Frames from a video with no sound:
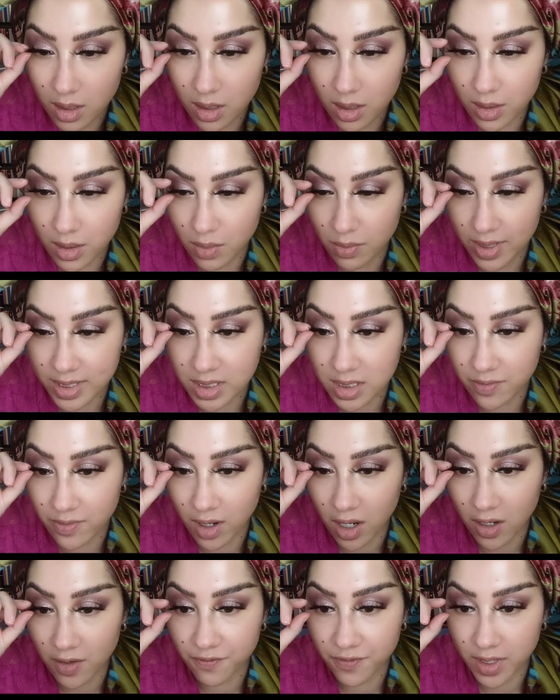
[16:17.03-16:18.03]
the rest of
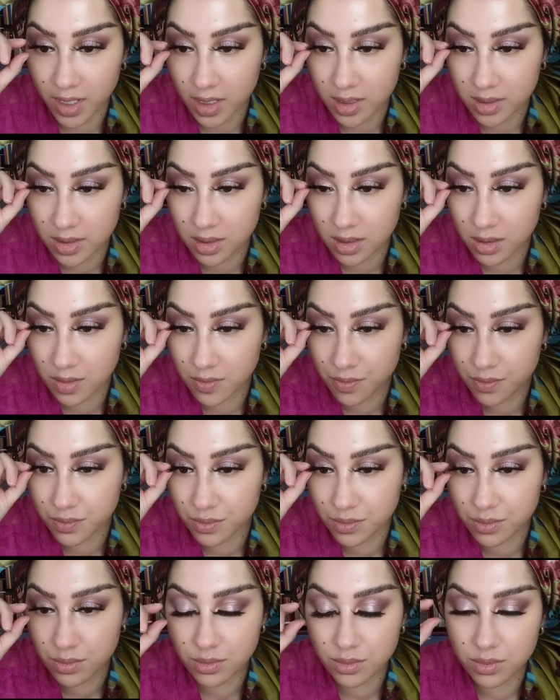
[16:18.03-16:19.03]
our face.
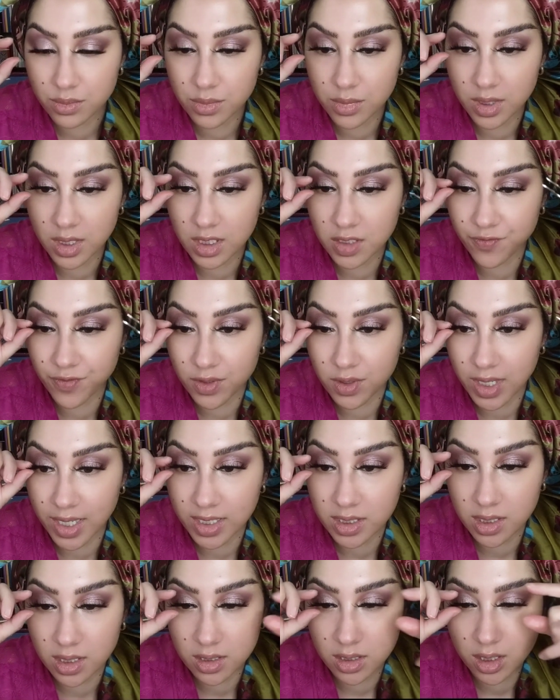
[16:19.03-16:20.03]
These feel
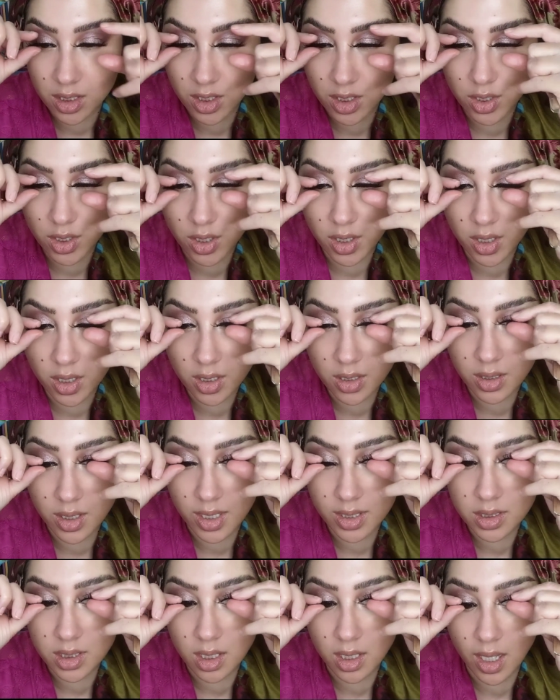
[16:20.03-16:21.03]
nice and secure,
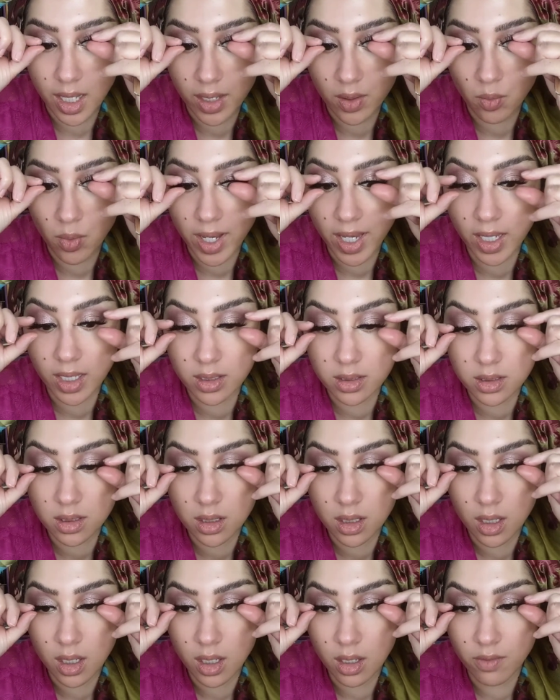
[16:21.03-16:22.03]
nice and lightweight,
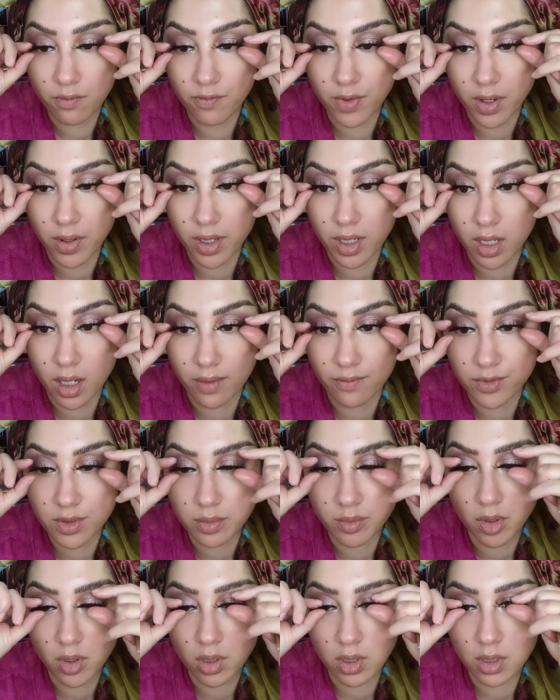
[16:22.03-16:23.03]
very
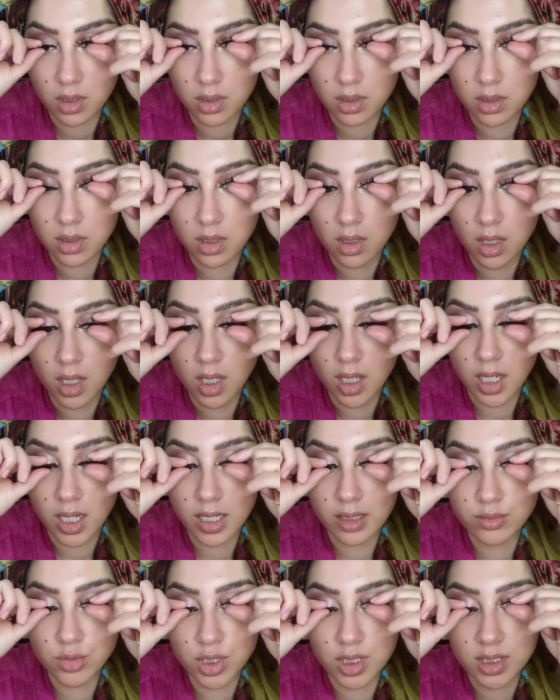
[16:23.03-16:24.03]
comfortable.
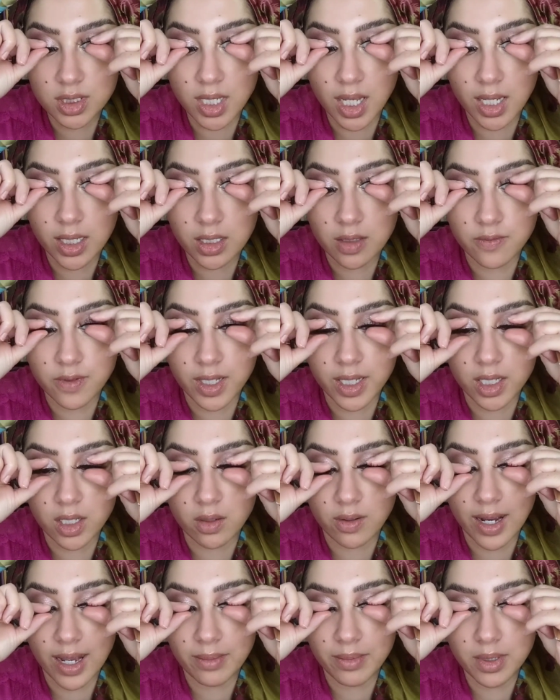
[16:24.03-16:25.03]
I'm just kind of like
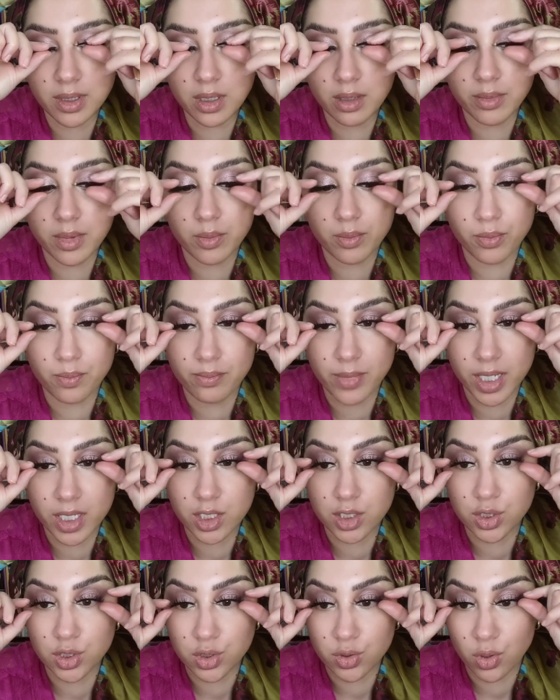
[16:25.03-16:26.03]
grabbing them and
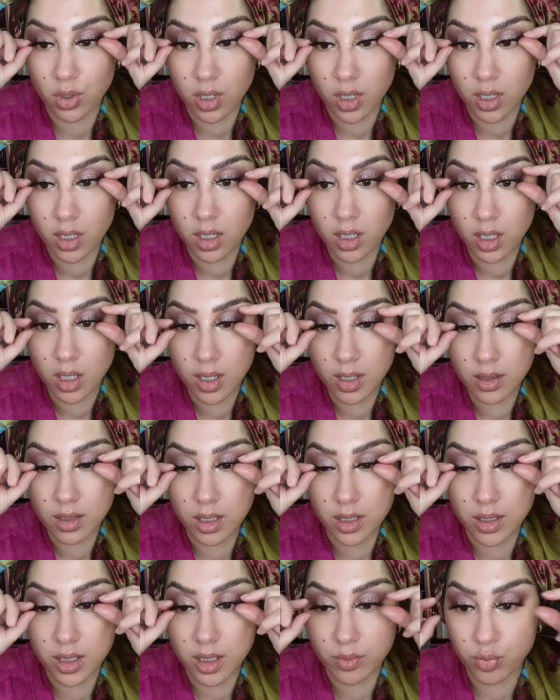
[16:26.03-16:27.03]
making sure
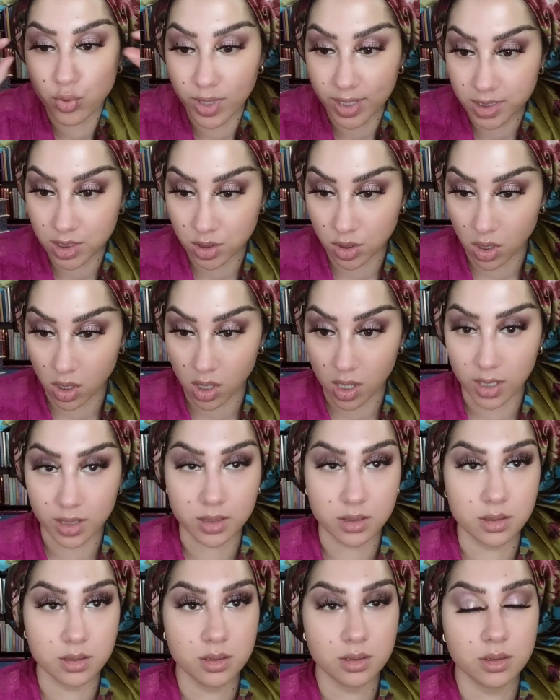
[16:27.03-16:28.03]
that they're pressed on
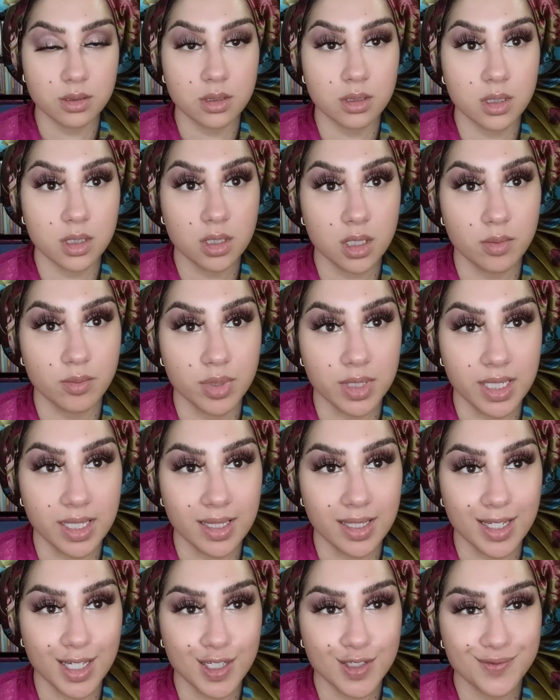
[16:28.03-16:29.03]
completely.